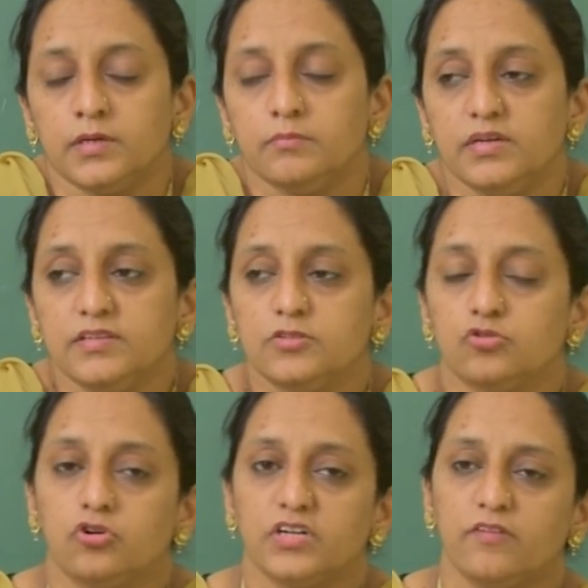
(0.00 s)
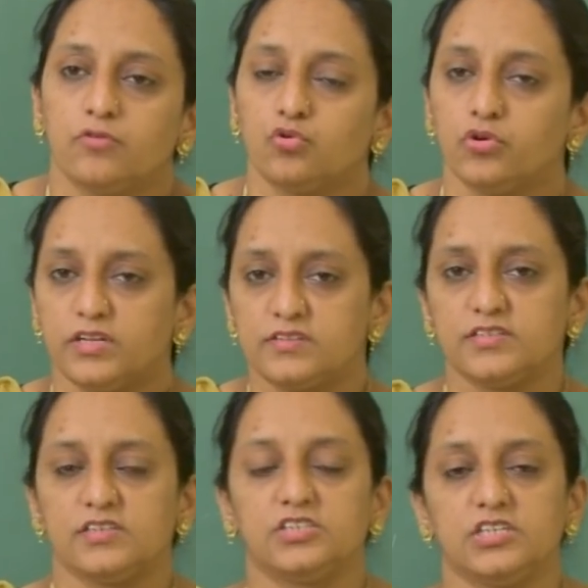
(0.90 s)
Means you don't have to do any
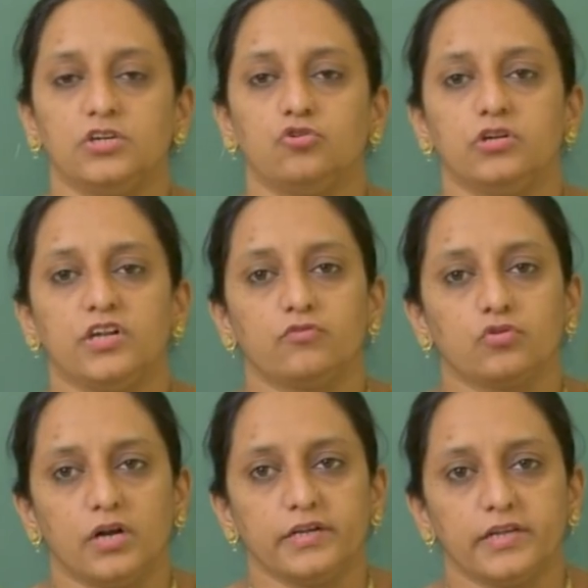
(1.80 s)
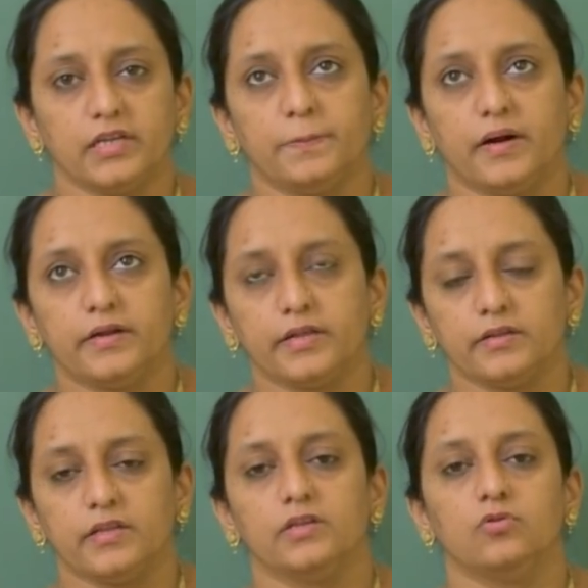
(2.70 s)
surgery, you don't have to cut any part
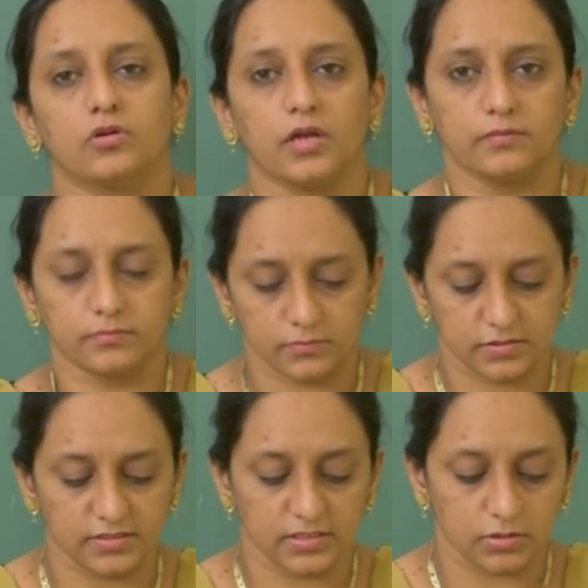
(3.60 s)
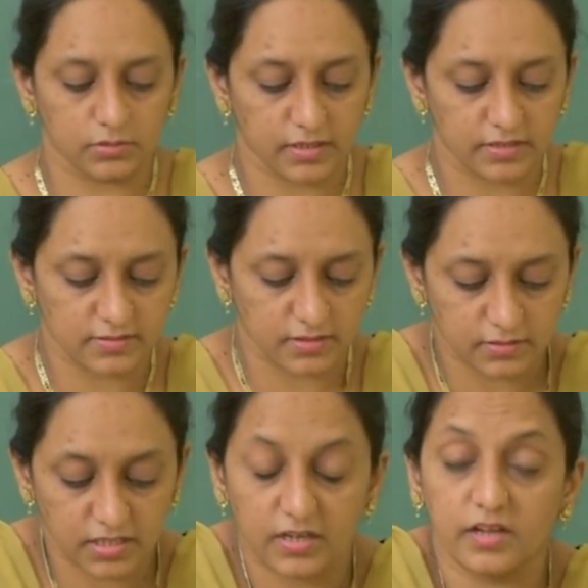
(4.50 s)
and then you can see.
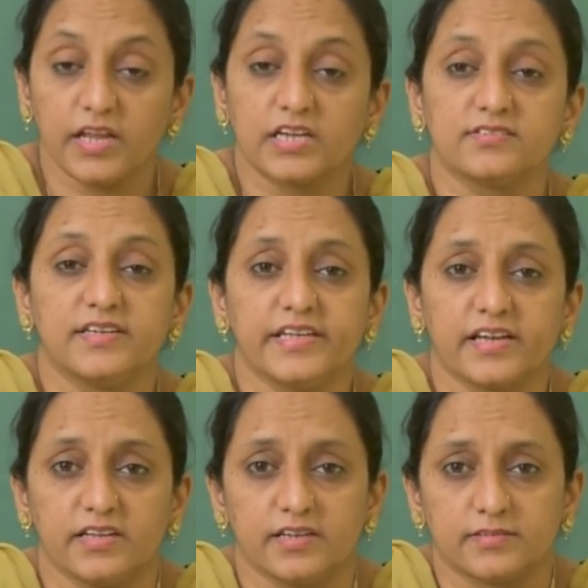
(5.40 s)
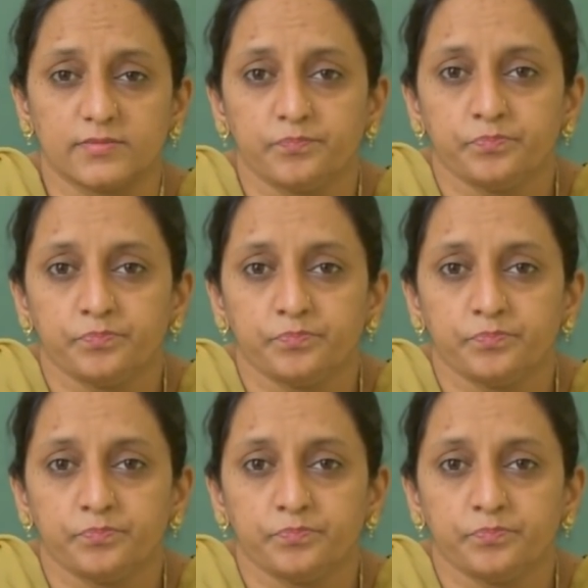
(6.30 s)
There are X-ray techniques.